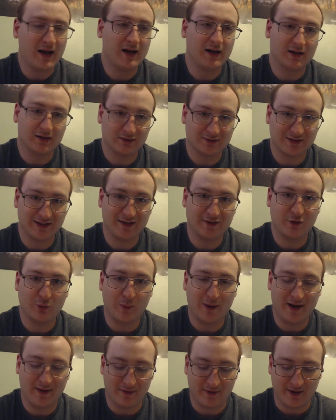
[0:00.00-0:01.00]
Lead the
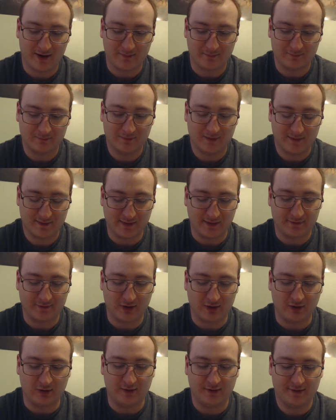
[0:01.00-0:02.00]
way then, said
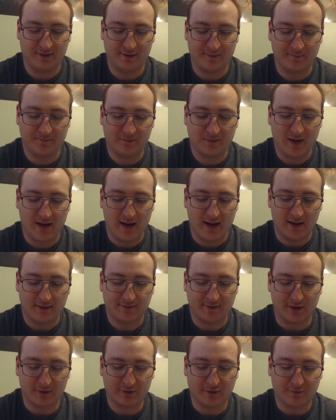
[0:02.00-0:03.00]
Douglas.
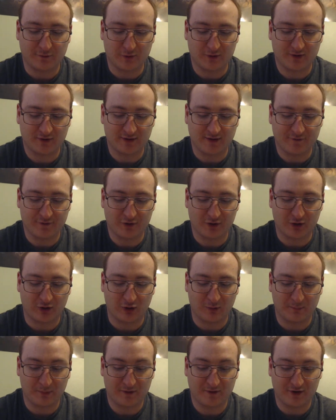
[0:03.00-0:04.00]
Delta Force left their current
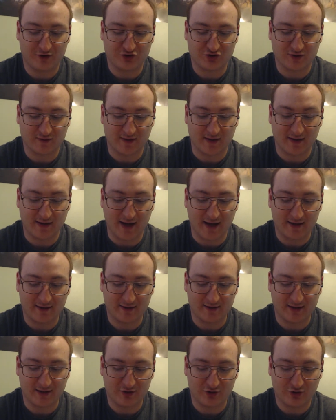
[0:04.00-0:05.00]
position and headed
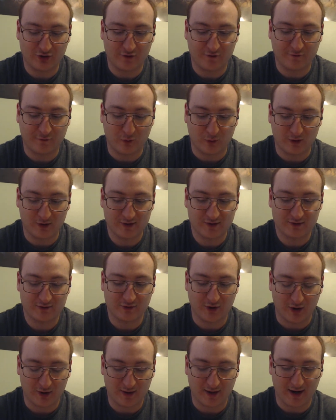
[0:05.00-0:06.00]
into the forest
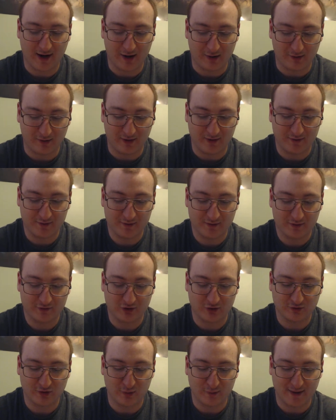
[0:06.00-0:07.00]
dark areas to
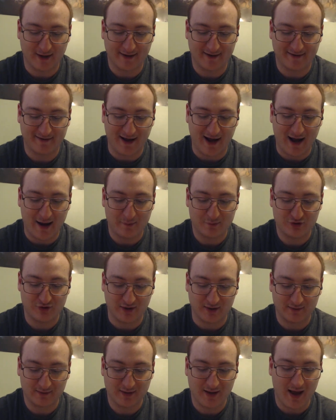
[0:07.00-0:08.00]
locate an
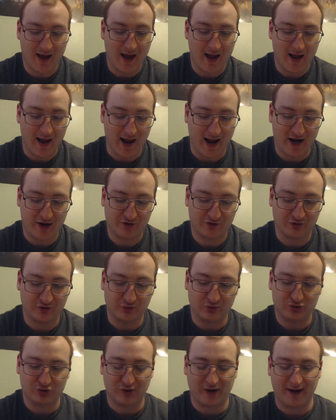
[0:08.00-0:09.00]
object Andrew
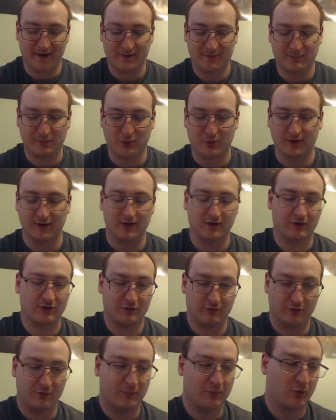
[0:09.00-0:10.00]
transported through
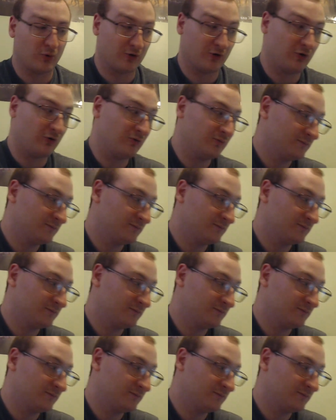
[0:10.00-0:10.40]
the portal.